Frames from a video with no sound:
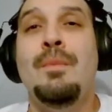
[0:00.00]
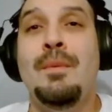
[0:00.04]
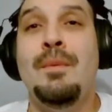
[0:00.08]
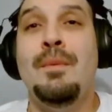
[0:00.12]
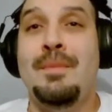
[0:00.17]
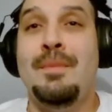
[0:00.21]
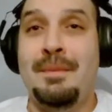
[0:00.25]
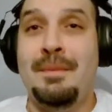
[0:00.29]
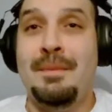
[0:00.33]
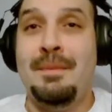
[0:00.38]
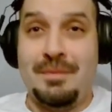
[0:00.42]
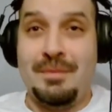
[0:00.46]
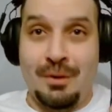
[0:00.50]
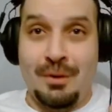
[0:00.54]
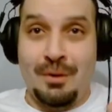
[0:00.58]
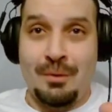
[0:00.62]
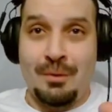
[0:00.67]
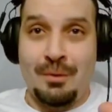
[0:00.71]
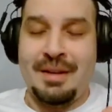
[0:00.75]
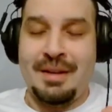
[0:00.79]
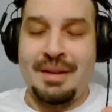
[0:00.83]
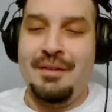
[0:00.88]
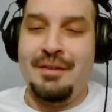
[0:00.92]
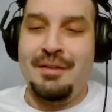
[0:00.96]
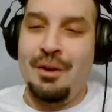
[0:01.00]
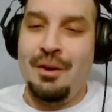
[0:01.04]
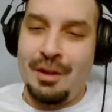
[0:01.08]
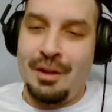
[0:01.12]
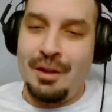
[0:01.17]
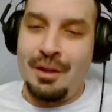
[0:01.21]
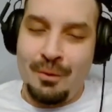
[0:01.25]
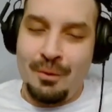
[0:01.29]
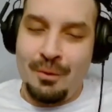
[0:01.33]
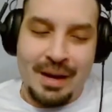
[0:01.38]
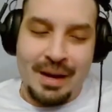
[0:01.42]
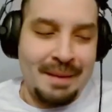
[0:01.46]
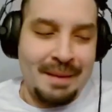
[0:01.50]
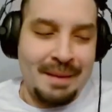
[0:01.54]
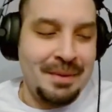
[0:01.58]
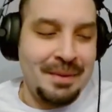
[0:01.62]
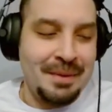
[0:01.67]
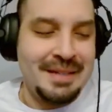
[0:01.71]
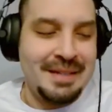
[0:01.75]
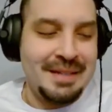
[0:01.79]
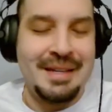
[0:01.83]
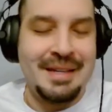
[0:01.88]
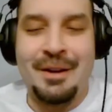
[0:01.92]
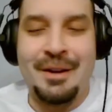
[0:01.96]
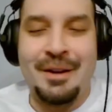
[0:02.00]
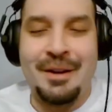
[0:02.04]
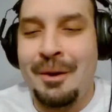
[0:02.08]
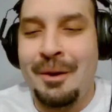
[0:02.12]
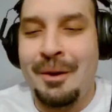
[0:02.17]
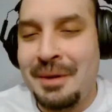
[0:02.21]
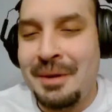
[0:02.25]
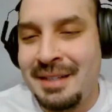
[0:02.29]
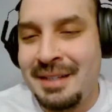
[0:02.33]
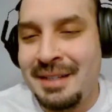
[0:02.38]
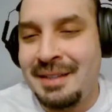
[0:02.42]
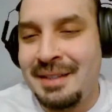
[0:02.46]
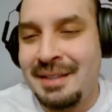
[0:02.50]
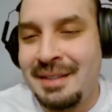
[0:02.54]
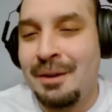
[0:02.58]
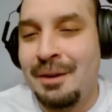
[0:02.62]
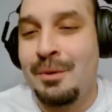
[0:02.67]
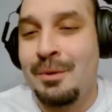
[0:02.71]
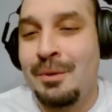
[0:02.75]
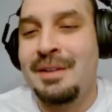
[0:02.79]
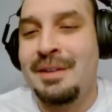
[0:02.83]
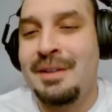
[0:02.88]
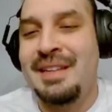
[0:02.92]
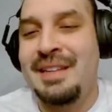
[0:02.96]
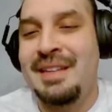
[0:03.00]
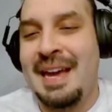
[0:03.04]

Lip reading: Don't give it all away, but you know, there is a thing.